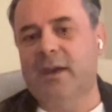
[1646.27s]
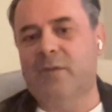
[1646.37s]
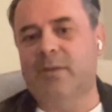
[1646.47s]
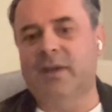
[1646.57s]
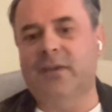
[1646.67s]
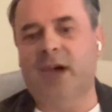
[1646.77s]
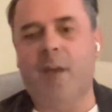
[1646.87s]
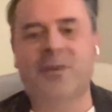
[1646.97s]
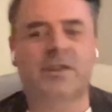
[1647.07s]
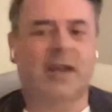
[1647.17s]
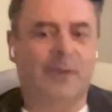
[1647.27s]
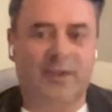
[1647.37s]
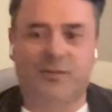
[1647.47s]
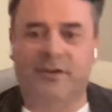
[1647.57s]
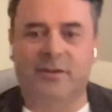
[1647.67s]
would be the opposite
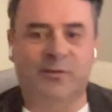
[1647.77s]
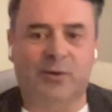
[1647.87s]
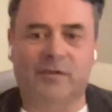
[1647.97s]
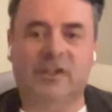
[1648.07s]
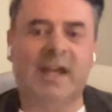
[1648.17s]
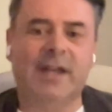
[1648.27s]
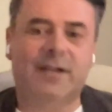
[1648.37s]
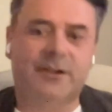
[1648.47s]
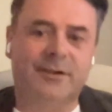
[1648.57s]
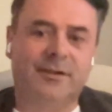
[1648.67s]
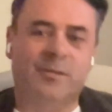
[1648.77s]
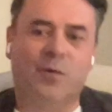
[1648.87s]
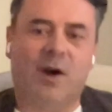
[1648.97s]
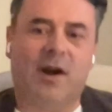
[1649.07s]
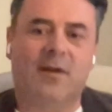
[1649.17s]
unless there's some sort of a lending system
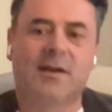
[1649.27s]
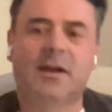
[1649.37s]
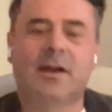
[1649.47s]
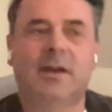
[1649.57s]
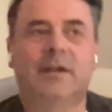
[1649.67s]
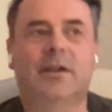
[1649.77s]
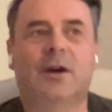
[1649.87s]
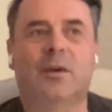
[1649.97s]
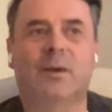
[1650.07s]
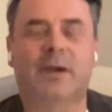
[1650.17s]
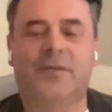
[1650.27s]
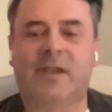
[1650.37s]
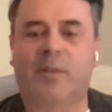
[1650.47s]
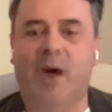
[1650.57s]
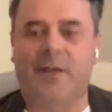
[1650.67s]
where, if
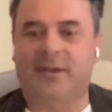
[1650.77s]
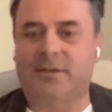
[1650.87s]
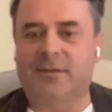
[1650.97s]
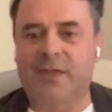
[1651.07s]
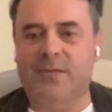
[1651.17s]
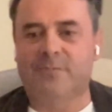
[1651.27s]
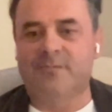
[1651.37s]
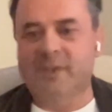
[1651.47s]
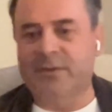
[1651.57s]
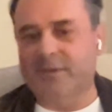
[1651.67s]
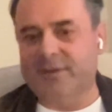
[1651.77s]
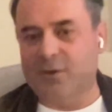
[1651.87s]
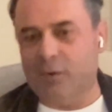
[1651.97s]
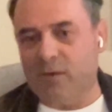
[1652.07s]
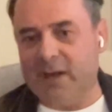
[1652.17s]
they deposit, then it's a
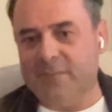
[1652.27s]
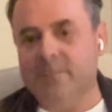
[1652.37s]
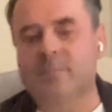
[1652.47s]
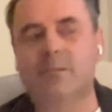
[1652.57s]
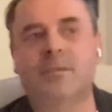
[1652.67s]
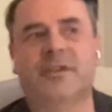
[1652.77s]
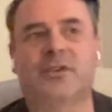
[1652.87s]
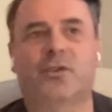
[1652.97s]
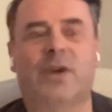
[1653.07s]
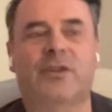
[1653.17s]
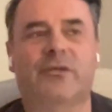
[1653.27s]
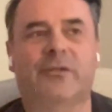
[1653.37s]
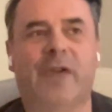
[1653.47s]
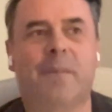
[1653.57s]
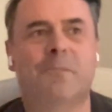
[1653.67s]
zero rate situation
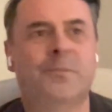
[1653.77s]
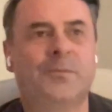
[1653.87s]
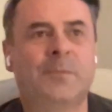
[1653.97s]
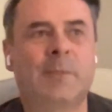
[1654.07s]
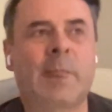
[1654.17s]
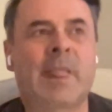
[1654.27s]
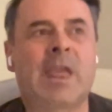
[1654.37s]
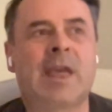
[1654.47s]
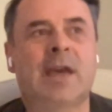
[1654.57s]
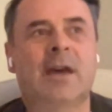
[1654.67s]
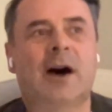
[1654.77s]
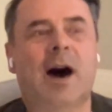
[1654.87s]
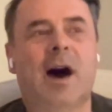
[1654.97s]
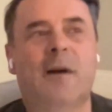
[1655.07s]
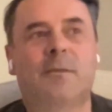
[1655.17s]
for them.
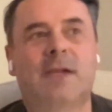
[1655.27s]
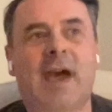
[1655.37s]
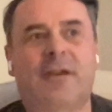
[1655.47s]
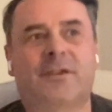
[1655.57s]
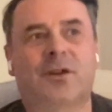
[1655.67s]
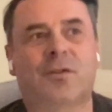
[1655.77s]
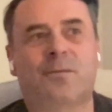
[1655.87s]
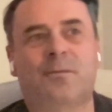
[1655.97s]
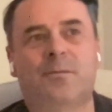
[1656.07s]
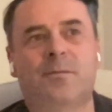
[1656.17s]
Yeah. So